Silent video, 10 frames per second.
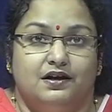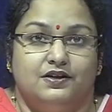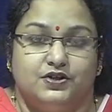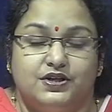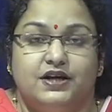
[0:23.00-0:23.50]

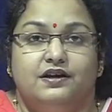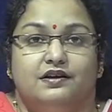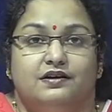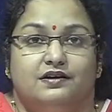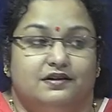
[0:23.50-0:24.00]
Today
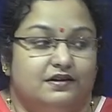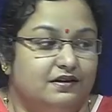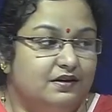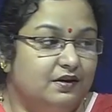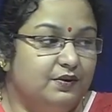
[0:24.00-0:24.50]

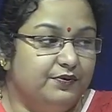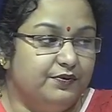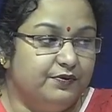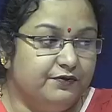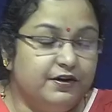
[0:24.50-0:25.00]

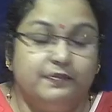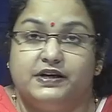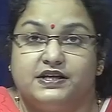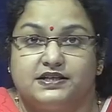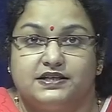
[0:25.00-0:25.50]
we will be
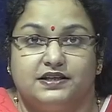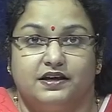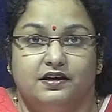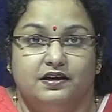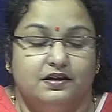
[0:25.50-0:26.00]

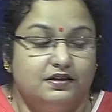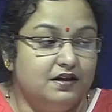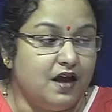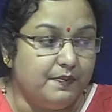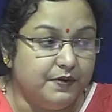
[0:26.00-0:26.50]
discussing the
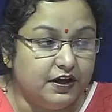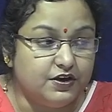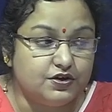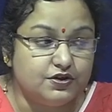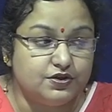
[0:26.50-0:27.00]

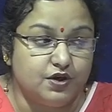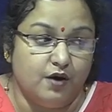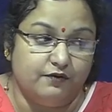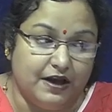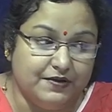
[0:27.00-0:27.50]
applications
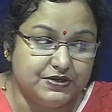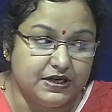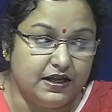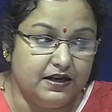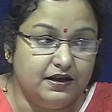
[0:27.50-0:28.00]
of
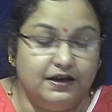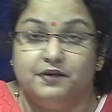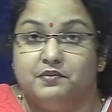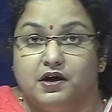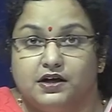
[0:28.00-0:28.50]
lifestyle in
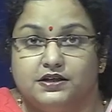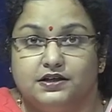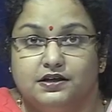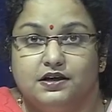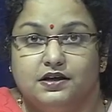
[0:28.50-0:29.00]
marketing.
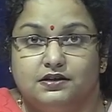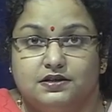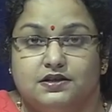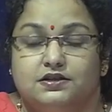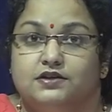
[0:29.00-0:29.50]

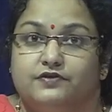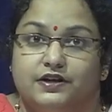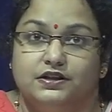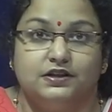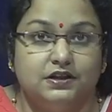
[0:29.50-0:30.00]
This is the
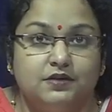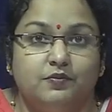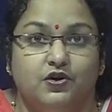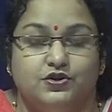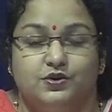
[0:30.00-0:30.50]
23rd
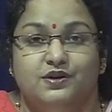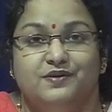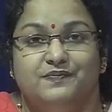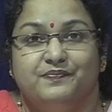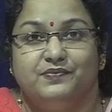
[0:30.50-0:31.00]
module
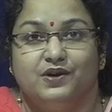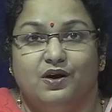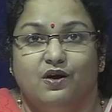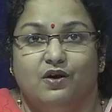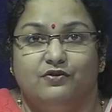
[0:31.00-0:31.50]

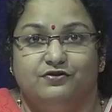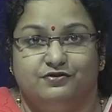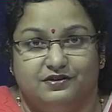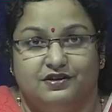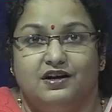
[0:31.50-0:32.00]
of
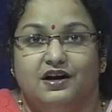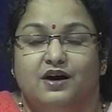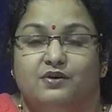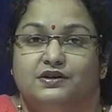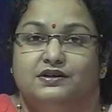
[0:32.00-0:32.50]

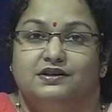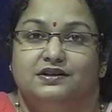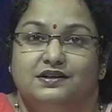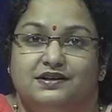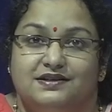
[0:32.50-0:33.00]
our
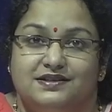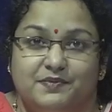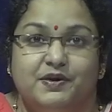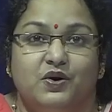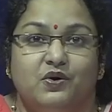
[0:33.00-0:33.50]

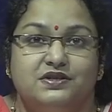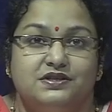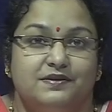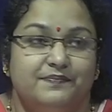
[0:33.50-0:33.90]
CB course,